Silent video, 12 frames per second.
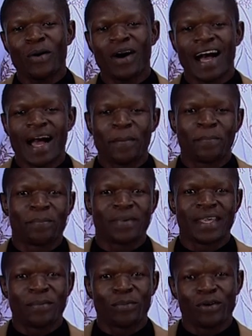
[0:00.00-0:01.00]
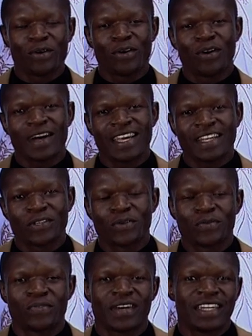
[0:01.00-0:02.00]
are people going to
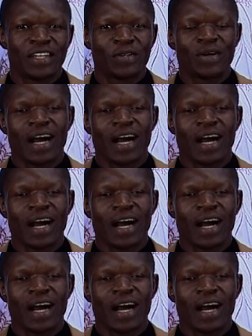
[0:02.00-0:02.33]
find you